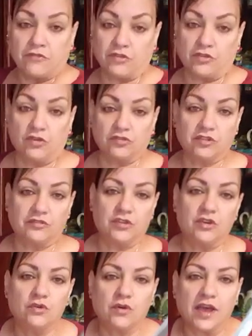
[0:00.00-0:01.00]
For those of
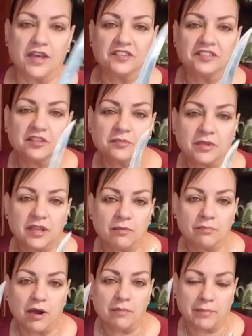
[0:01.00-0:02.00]
you who ask me
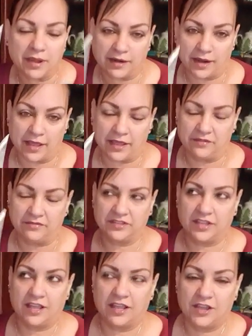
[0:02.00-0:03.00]
about my
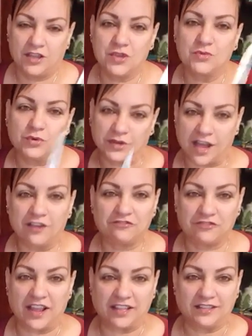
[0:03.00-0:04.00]
knives, you will not
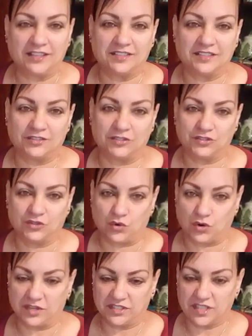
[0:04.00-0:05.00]
find these in the
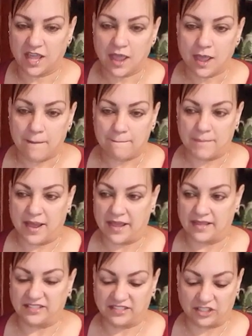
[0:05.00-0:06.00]
stores.
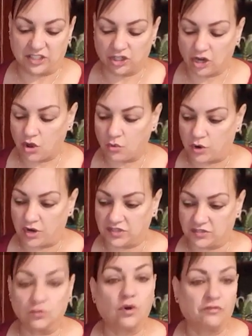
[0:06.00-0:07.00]
My son-in-law
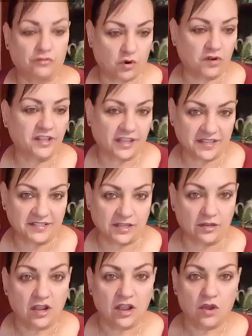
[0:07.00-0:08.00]
works, of course, like I
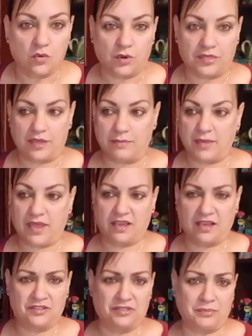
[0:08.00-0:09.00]
said, where they
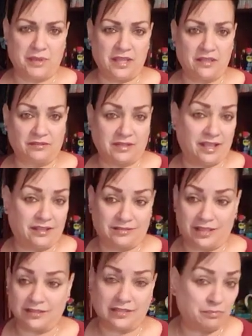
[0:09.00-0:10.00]
make the meat. They
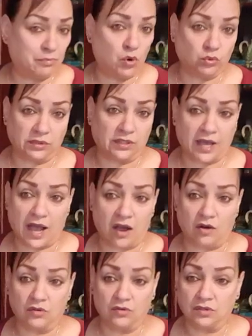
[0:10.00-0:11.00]
debone the
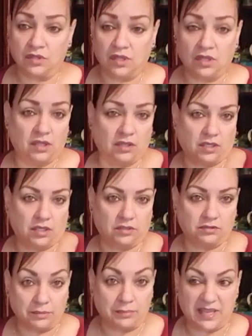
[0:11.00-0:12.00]
cow,
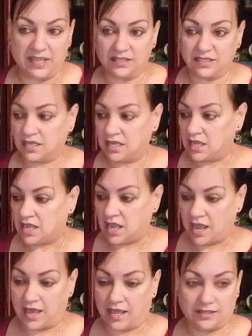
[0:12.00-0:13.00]
the meat.
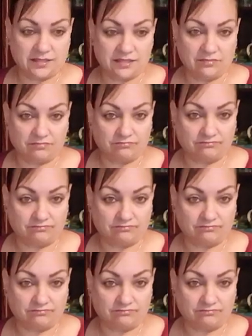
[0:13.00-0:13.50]
And